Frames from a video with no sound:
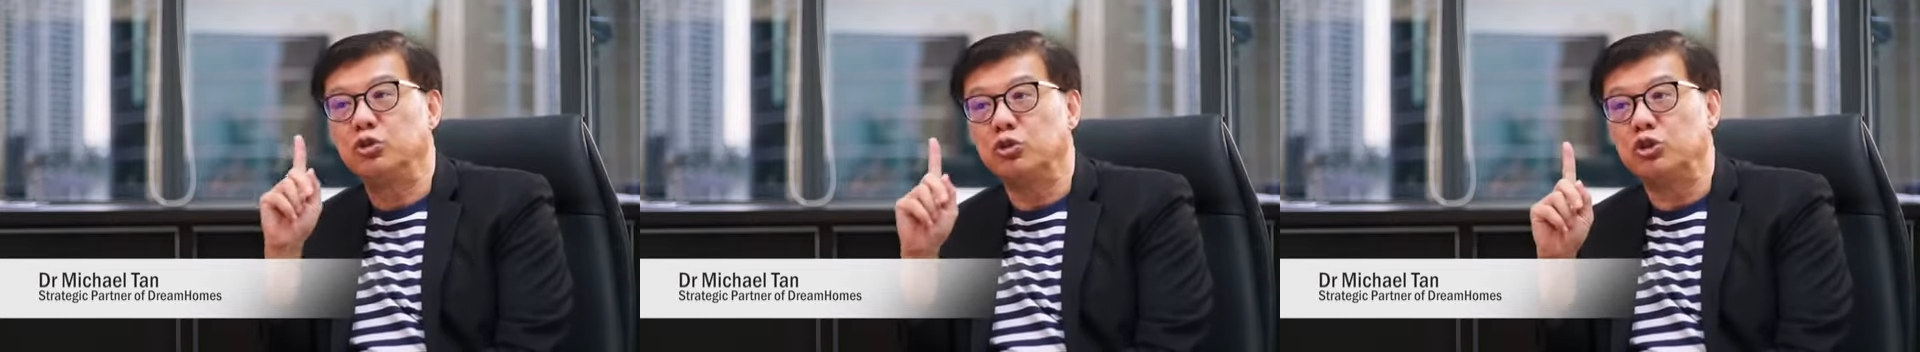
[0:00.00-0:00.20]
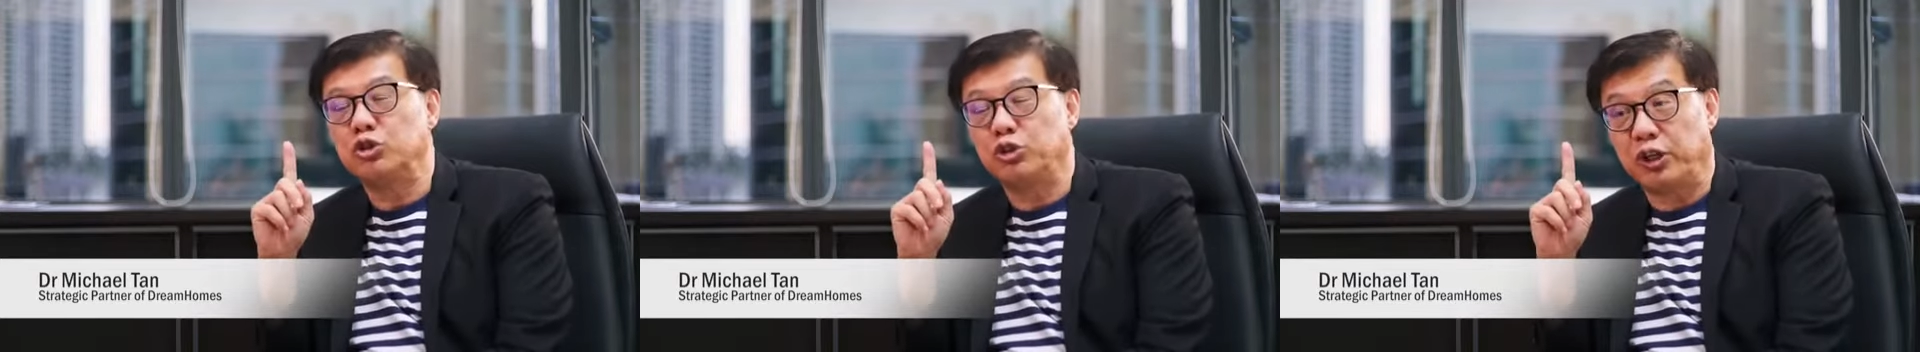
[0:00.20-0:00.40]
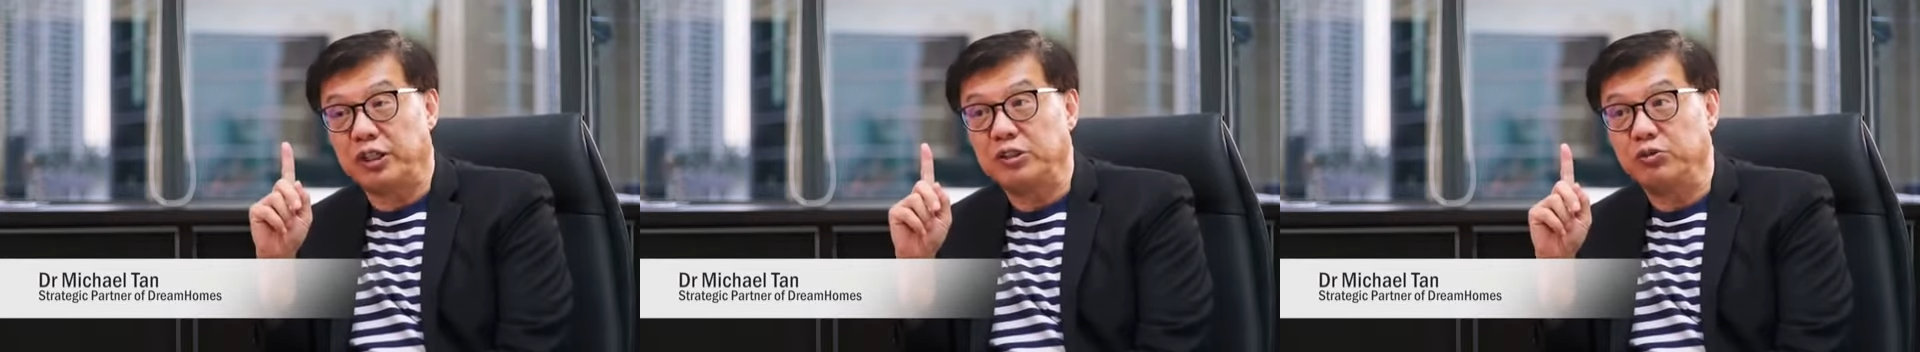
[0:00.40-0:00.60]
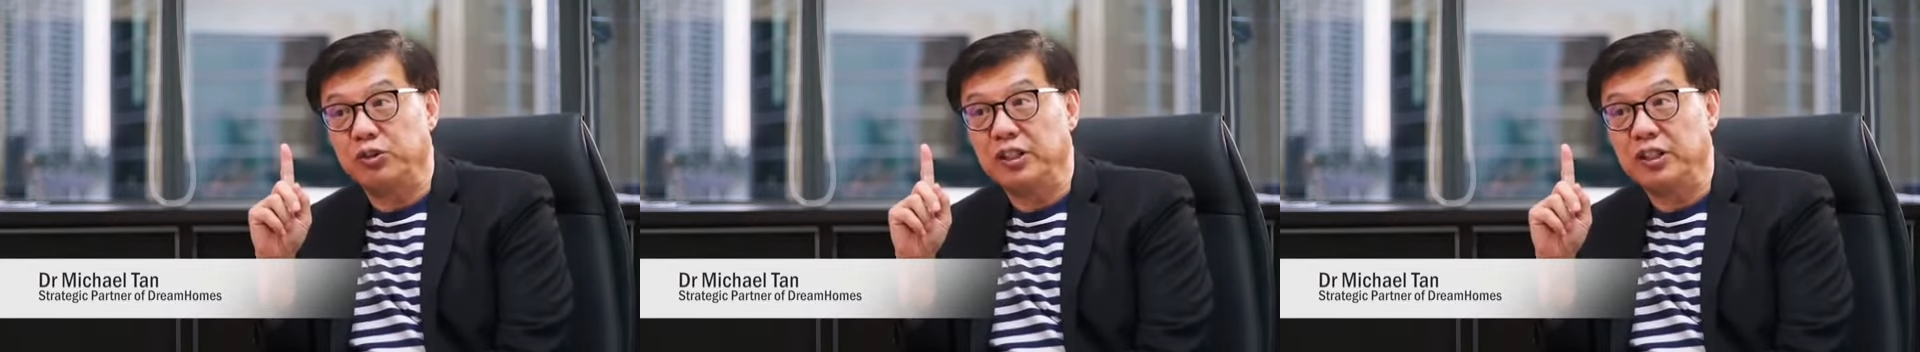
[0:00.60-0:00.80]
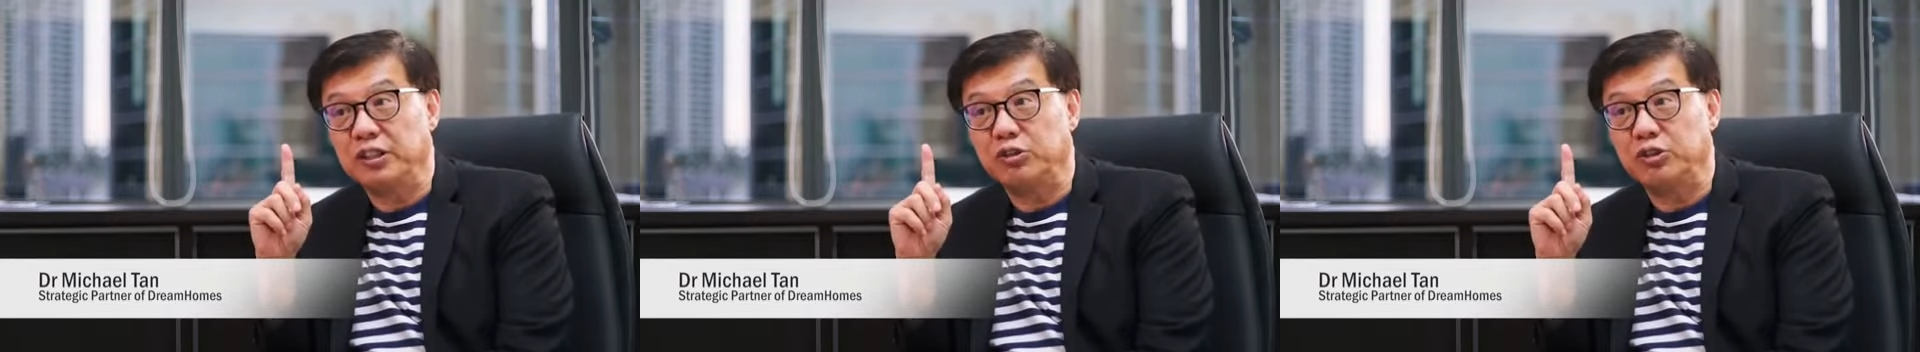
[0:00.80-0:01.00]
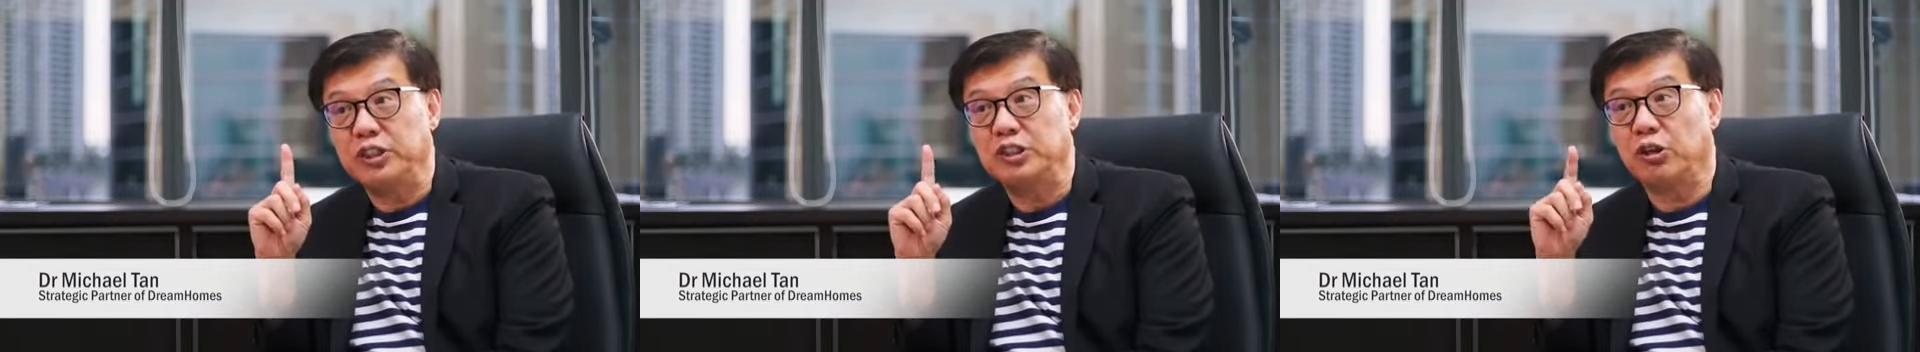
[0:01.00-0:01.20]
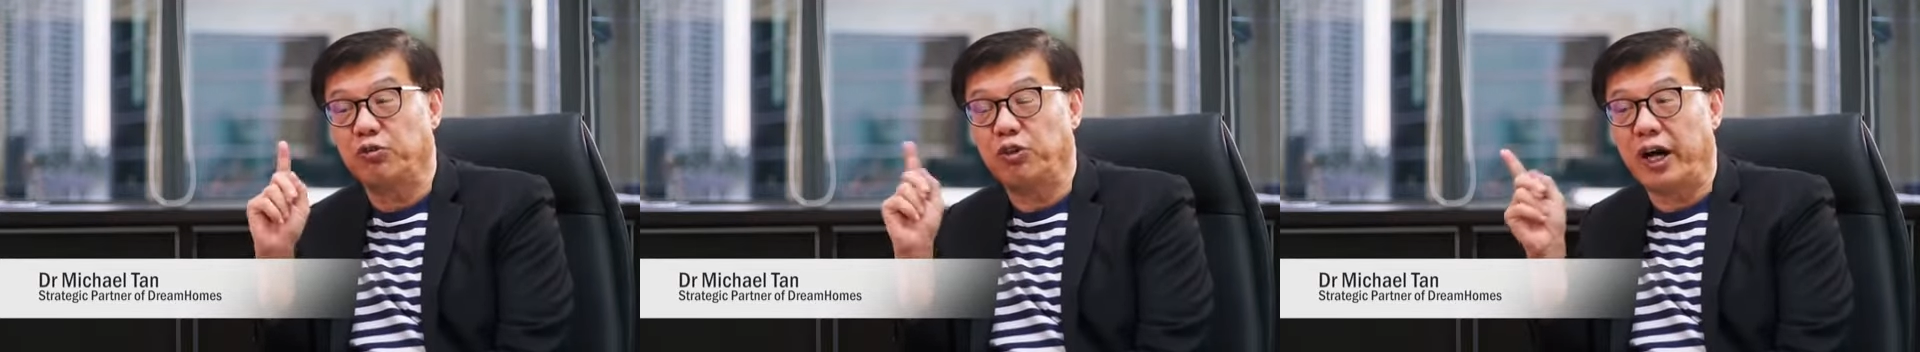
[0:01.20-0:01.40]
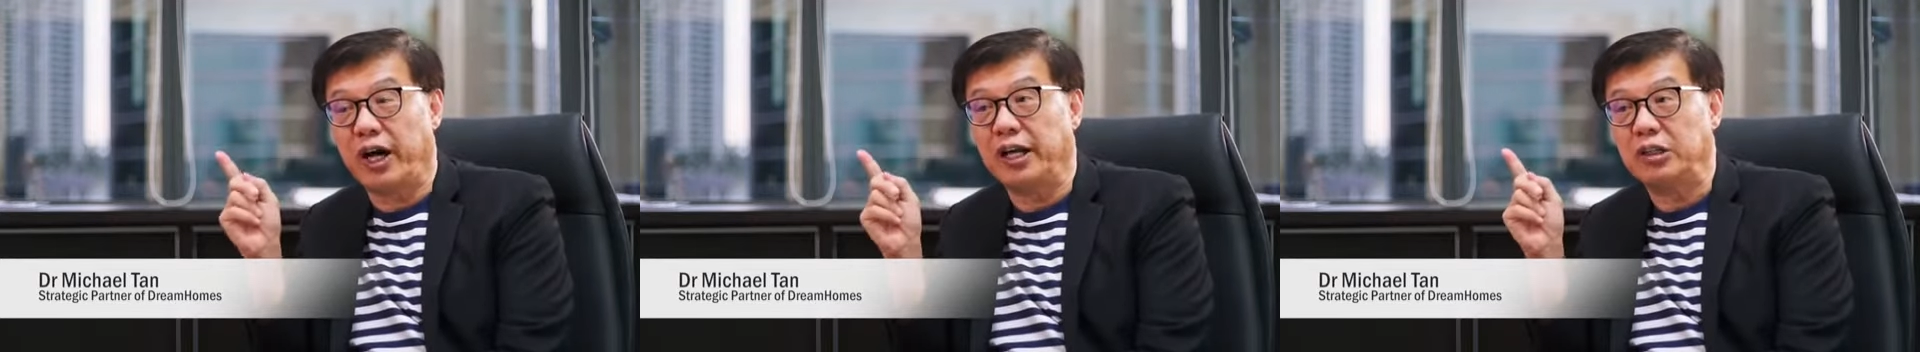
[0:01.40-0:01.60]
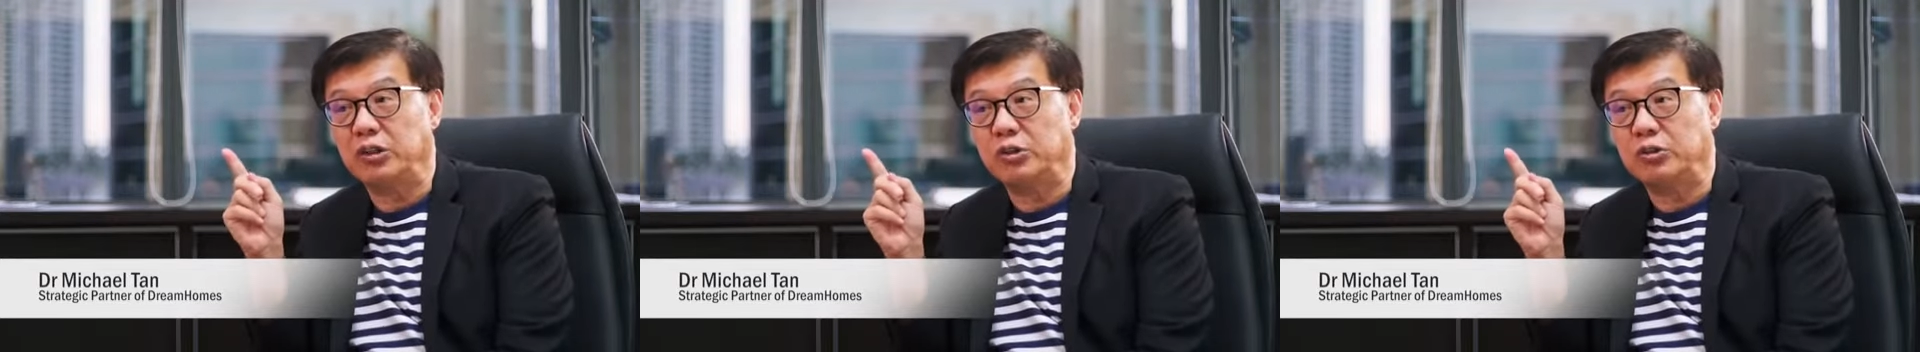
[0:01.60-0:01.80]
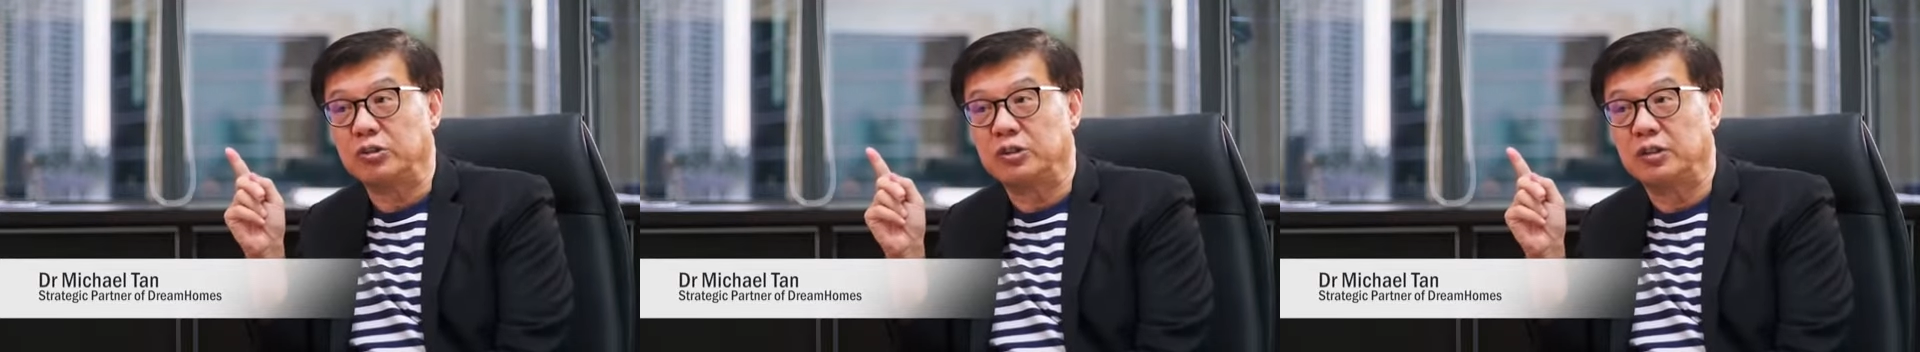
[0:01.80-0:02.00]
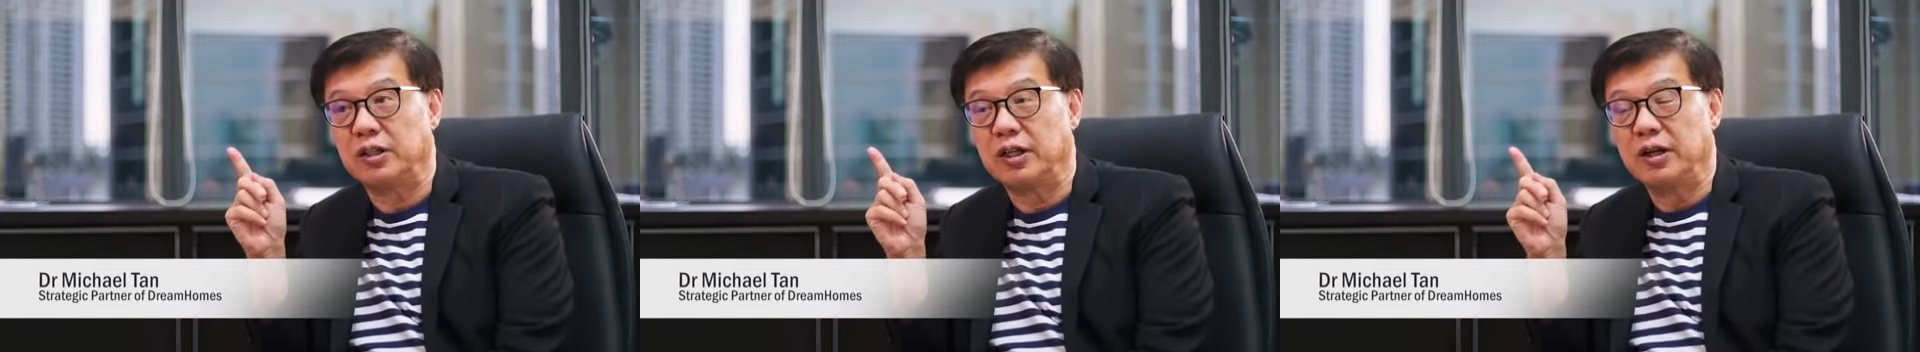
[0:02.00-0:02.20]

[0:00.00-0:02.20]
to transfer the risk of unknown.